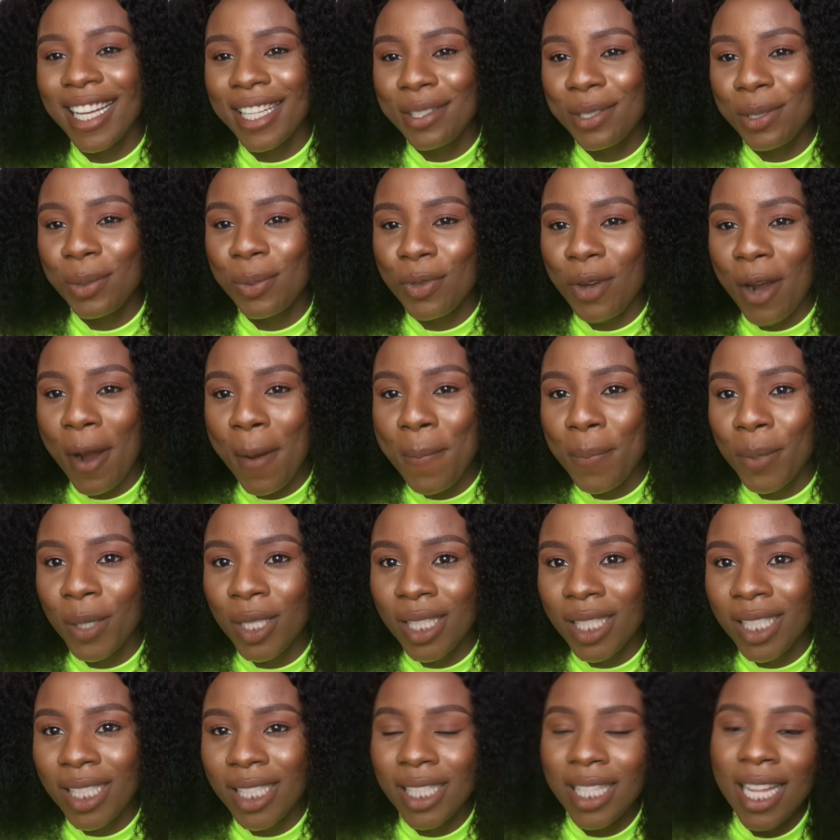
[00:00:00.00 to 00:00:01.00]
and subscribe
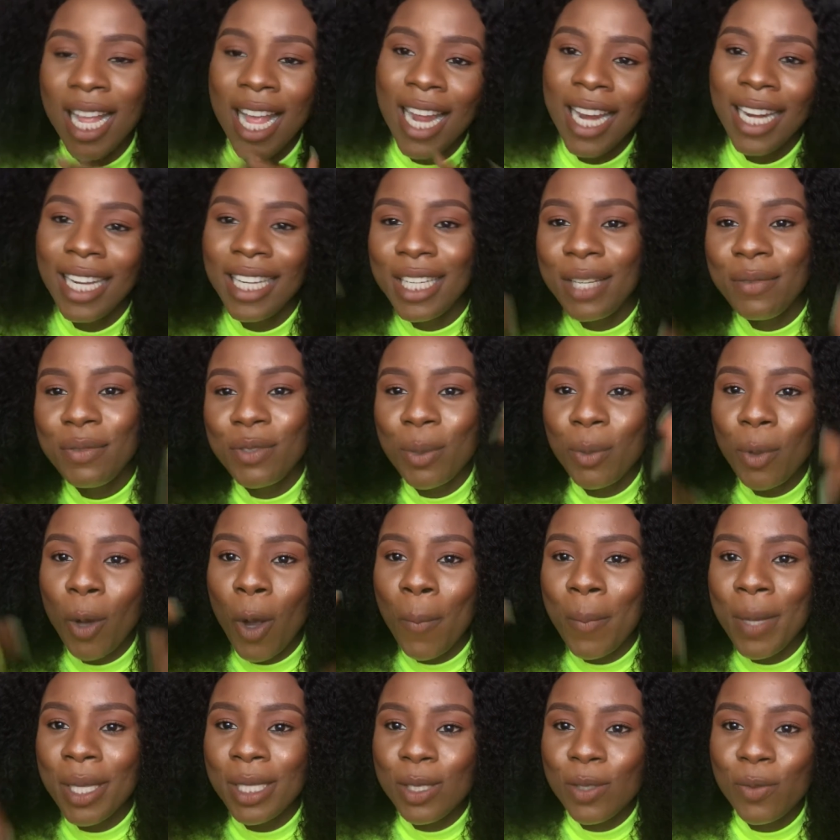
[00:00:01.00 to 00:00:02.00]
button leave some
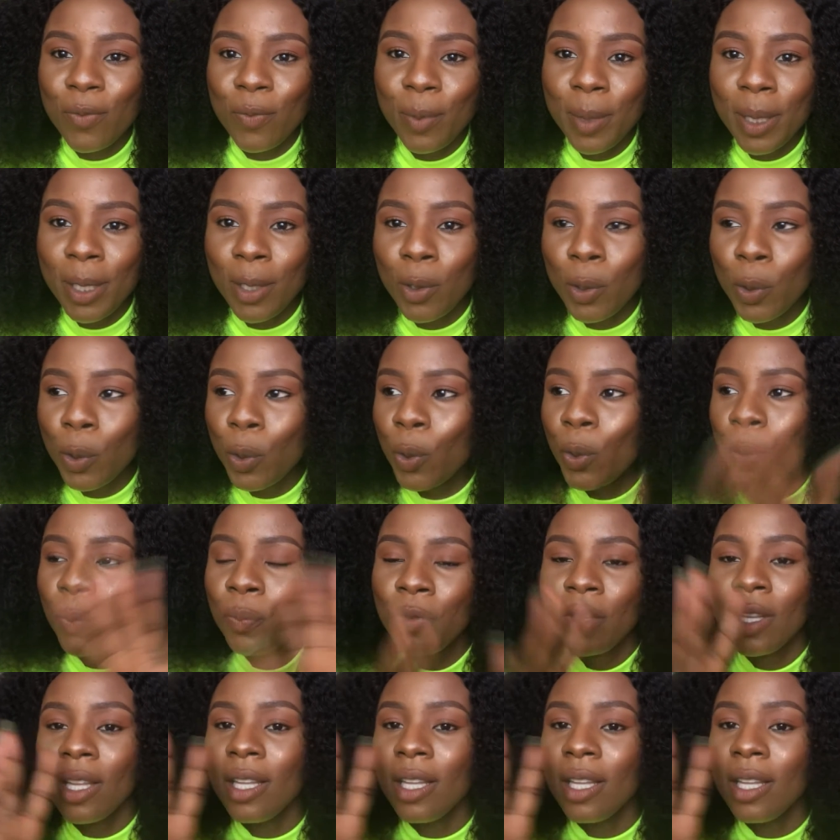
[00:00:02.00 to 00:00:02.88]
comments below